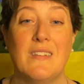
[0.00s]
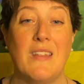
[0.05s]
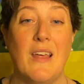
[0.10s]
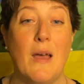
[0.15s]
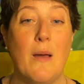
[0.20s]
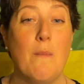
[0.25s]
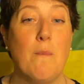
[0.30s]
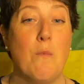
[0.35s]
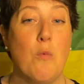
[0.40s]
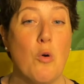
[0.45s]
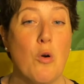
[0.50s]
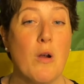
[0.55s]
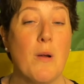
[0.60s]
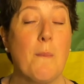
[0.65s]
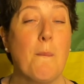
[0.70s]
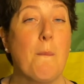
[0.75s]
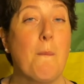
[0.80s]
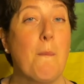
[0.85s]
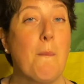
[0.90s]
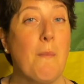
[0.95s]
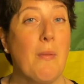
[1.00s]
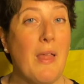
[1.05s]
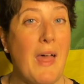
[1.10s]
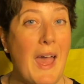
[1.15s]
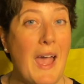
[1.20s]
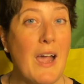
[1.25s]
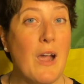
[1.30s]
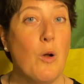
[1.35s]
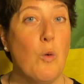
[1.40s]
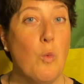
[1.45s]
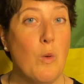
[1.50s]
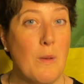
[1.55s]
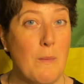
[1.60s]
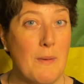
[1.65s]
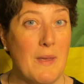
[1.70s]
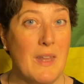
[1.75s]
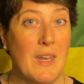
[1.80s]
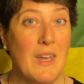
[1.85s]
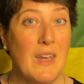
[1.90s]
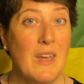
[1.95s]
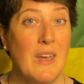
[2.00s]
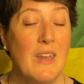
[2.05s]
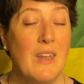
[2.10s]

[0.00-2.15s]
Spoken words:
that more Black women